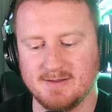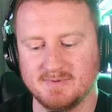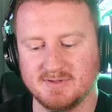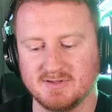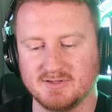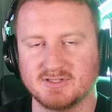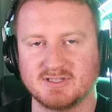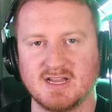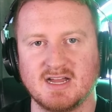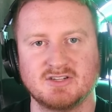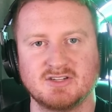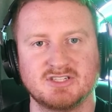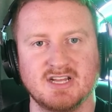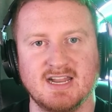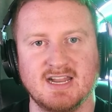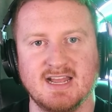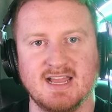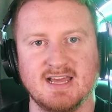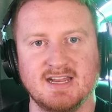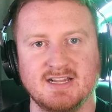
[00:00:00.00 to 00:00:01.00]
because Kyle
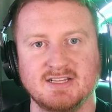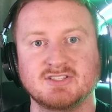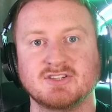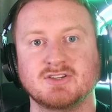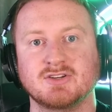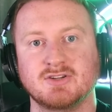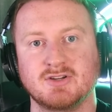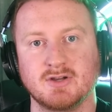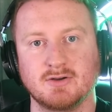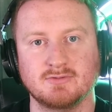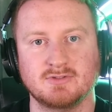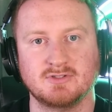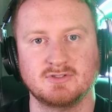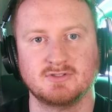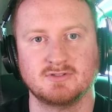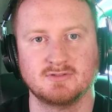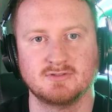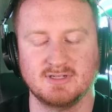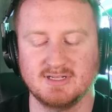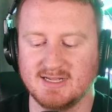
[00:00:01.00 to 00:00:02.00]
Shanahan is a good
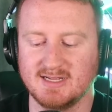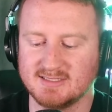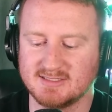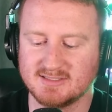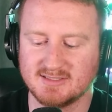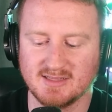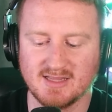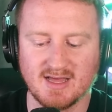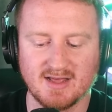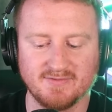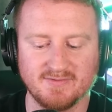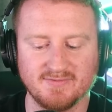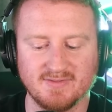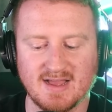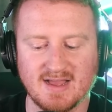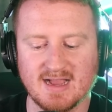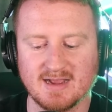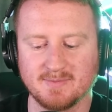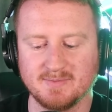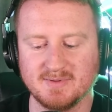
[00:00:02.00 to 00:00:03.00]
coach. He gets a lot of
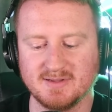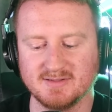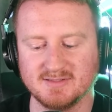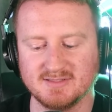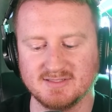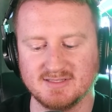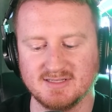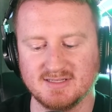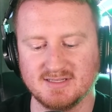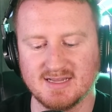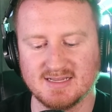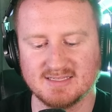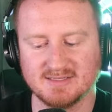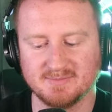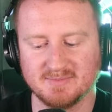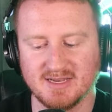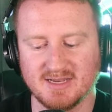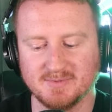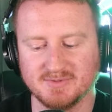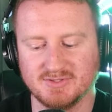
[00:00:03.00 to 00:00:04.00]
flack because he
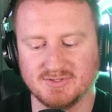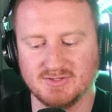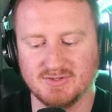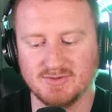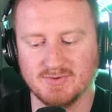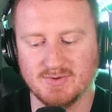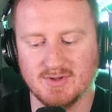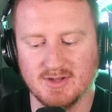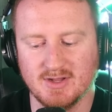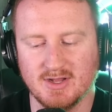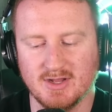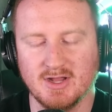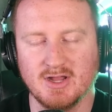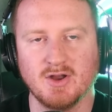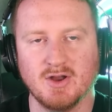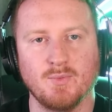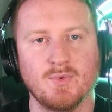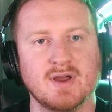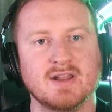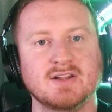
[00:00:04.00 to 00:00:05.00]
hasn't been able to
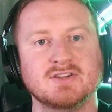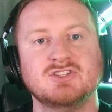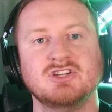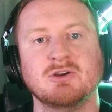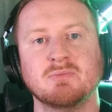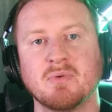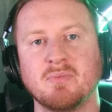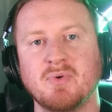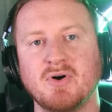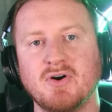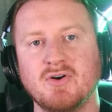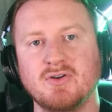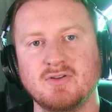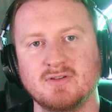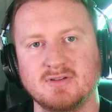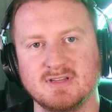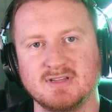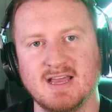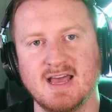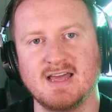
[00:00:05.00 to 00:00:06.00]
win a Super
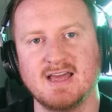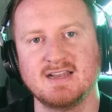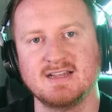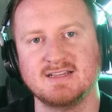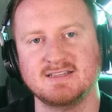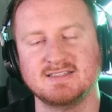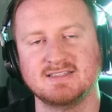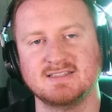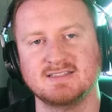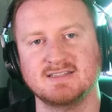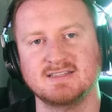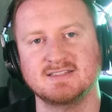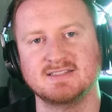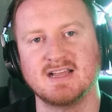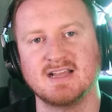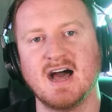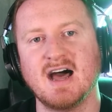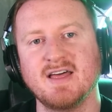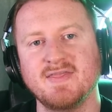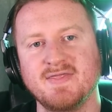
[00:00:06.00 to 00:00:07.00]
Bowl yet. He's
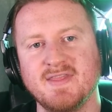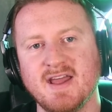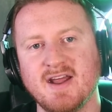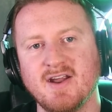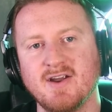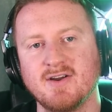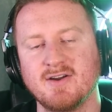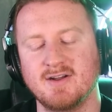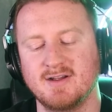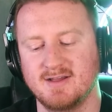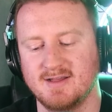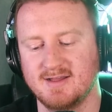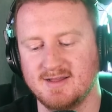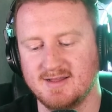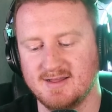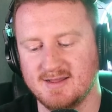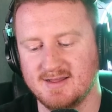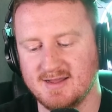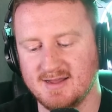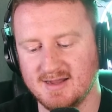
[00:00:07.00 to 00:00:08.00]
gotten there
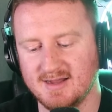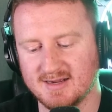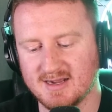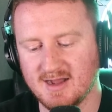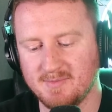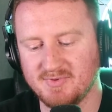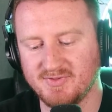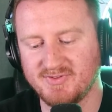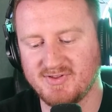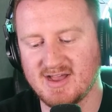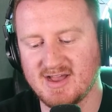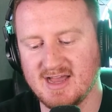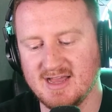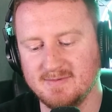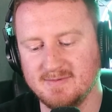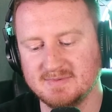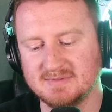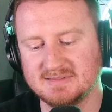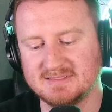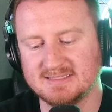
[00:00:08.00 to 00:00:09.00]
a couple
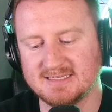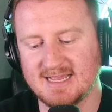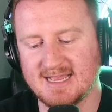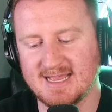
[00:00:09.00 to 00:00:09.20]
times,